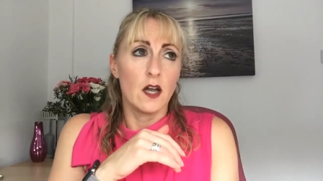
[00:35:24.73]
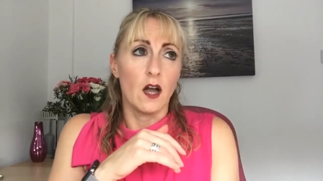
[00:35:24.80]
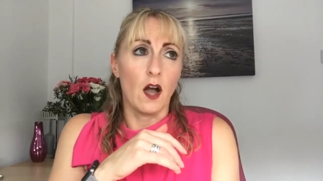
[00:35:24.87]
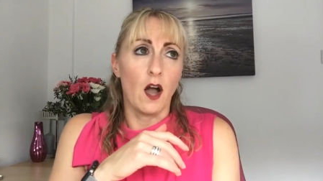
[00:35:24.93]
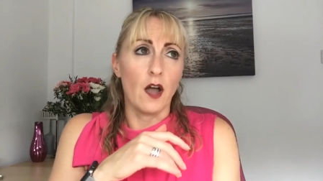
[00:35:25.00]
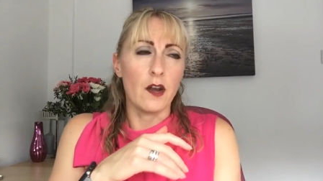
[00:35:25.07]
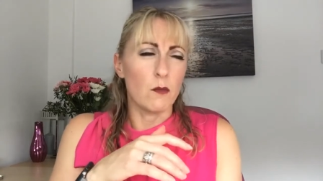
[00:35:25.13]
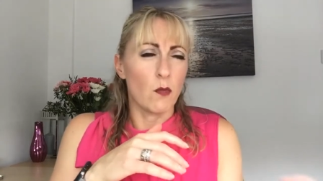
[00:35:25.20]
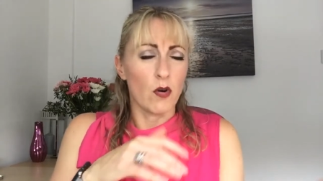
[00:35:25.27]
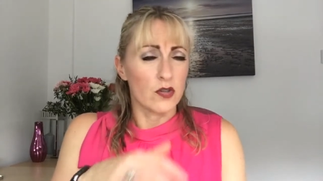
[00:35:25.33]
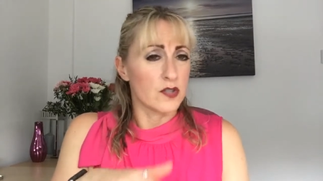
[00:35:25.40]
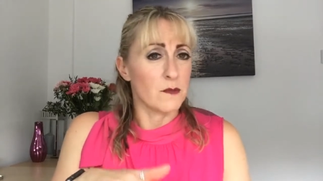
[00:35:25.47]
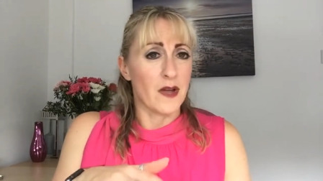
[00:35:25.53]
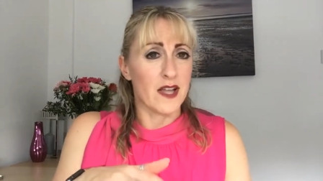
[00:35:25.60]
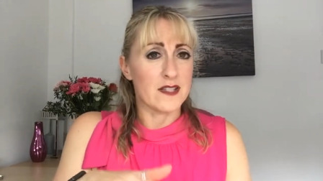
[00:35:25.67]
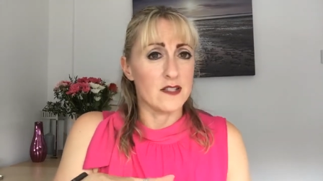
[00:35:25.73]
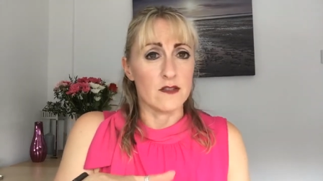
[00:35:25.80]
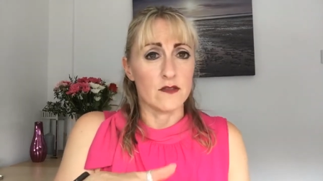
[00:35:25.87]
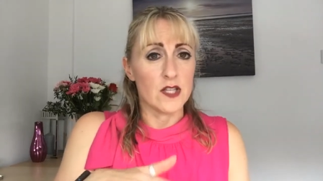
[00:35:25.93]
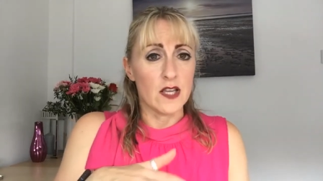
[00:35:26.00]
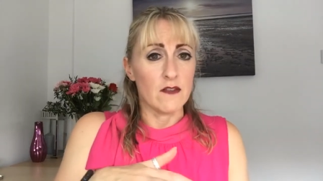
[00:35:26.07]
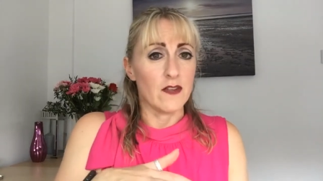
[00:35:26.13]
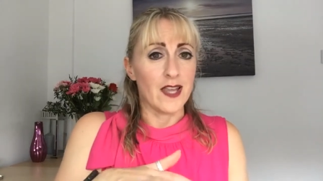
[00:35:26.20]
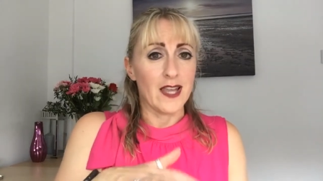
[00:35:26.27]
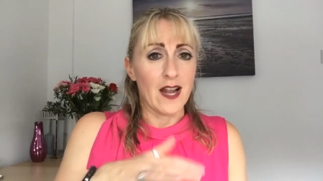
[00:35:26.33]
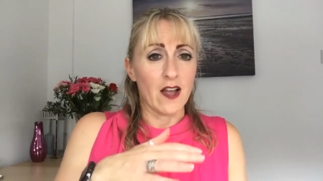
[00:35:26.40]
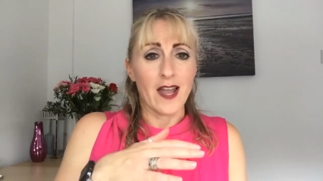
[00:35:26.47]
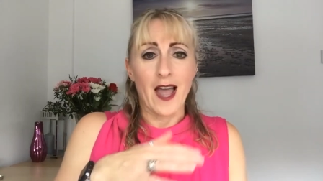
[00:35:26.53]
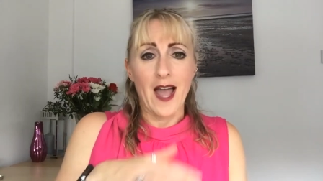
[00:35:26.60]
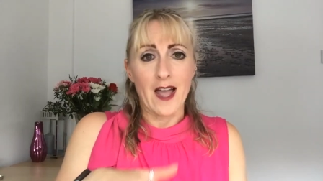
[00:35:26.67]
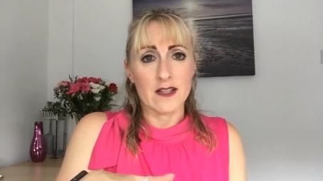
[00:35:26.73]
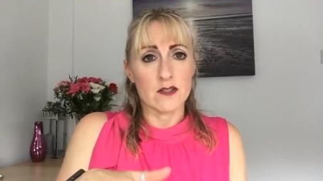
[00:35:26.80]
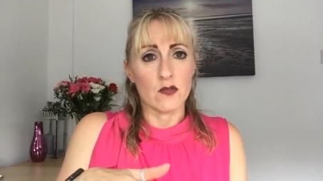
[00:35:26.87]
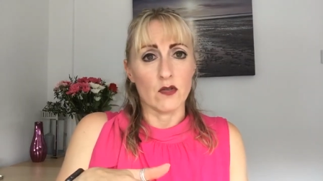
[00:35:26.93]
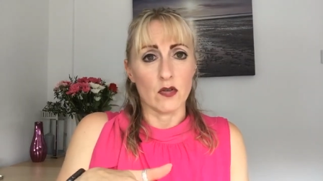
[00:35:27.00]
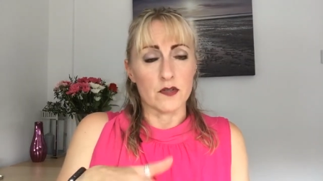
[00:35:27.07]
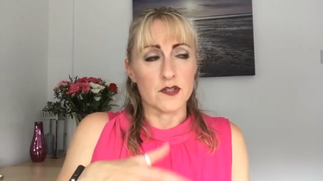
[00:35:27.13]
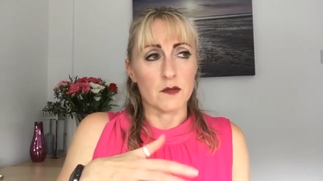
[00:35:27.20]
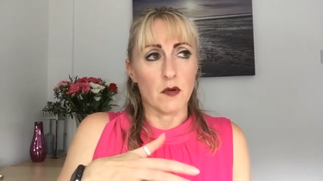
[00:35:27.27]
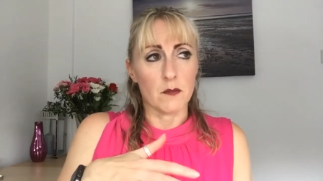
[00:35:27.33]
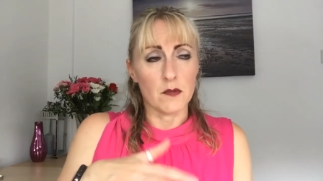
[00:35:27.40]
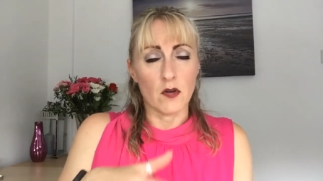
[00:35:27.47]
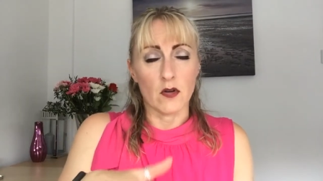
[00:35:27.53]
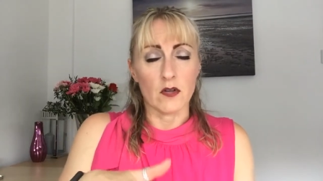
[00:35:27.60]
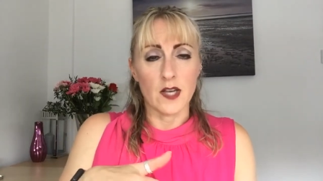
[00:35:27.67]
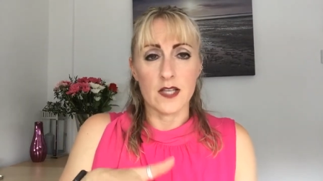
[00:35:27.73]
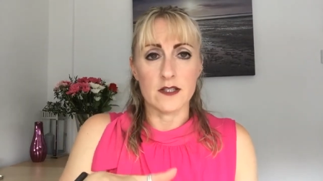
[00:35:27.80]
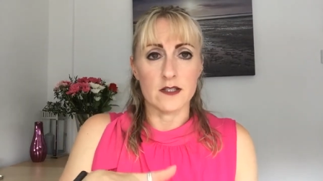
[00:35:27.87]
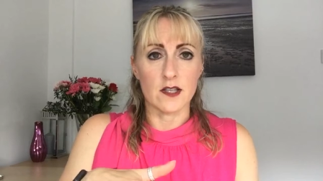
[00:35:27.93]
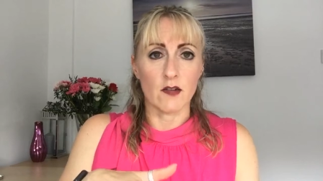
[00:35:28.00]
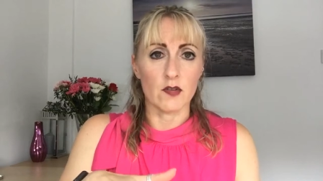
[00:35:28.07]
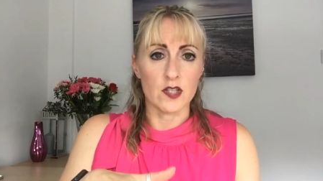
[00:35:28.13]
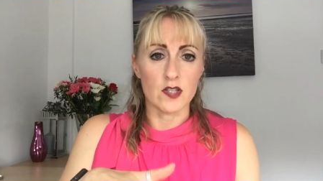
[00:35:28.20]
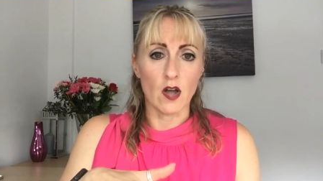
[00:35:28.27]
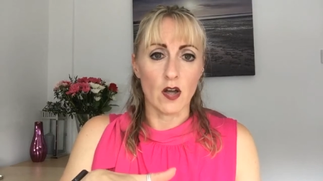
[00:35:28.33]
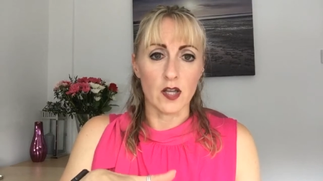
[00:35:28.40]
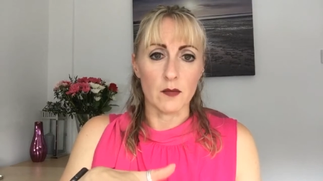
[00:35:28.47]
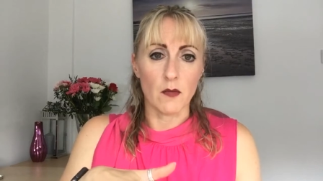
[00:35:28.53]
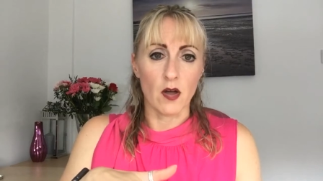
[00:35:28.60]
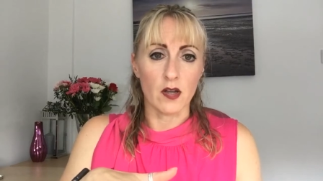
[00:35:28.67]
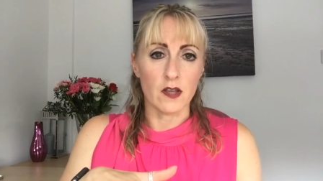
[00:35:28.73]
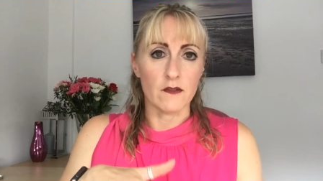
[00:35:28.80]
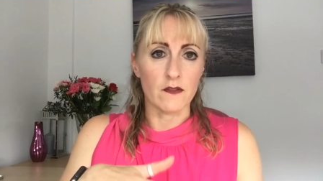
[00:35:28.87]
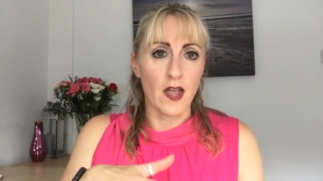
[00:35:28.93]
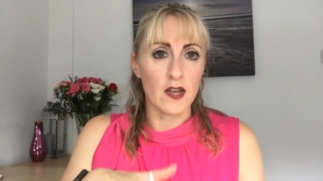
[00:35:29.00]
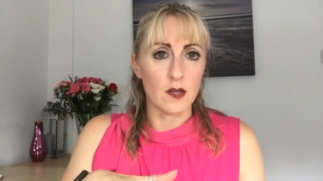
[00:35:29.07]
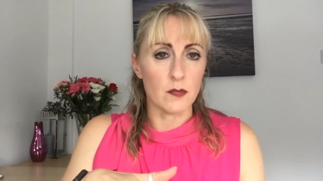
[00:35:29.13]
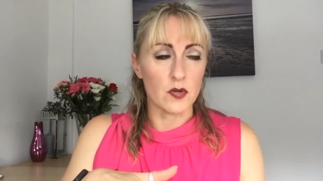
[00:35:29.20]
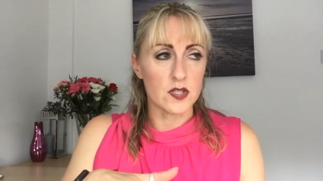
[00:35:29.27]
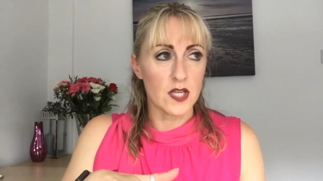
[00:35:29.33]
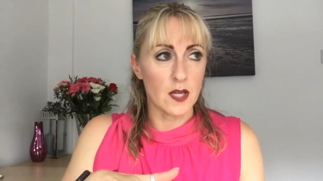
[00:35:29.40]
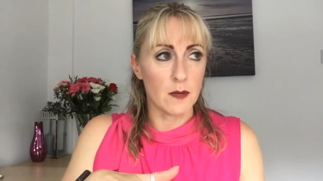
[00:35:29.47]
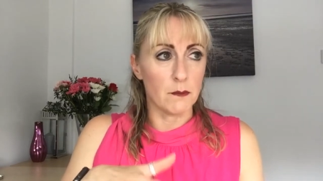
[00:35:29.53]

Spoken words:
I don't watch masses of TV at all, so I'm not necessarily target market for anybody.